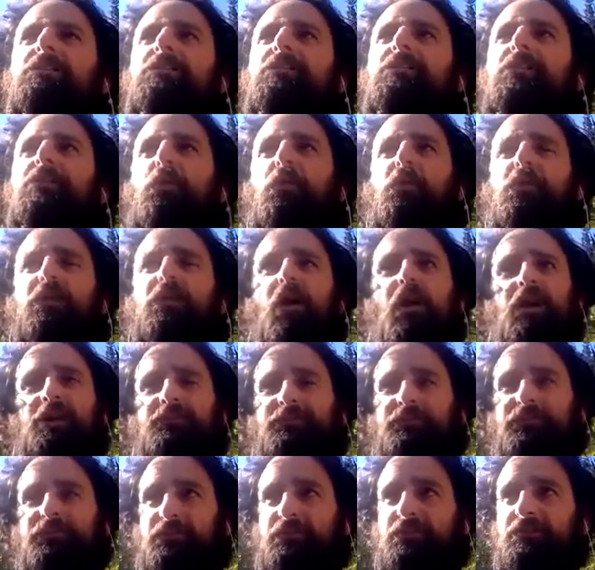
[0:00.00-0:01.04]
for
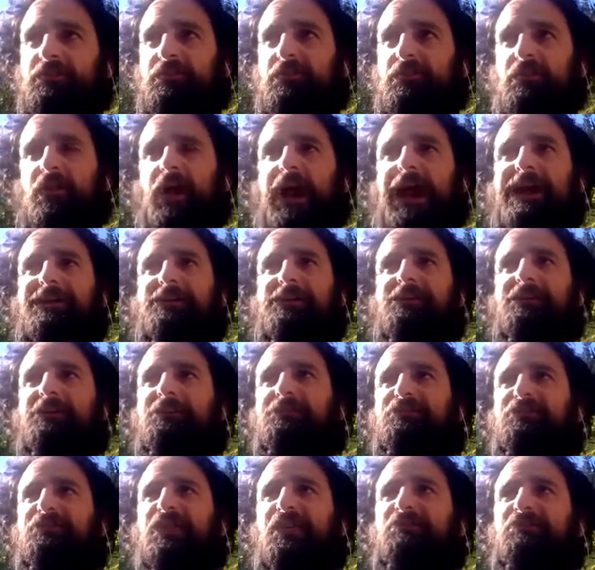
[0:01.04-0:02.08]
concert, I mean,
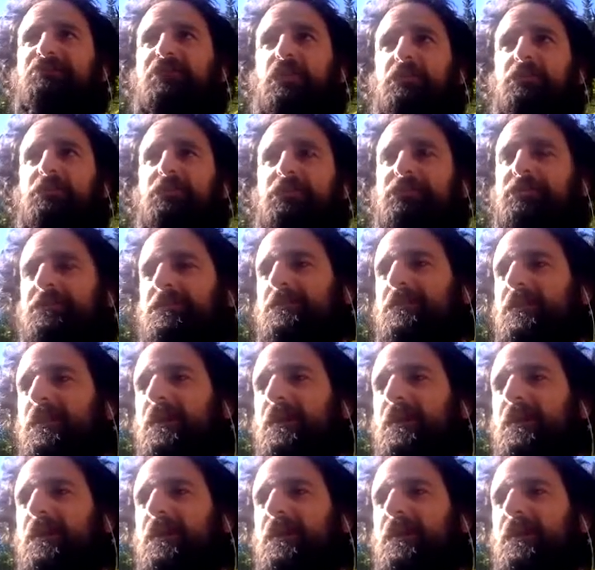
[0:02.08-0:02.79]
the first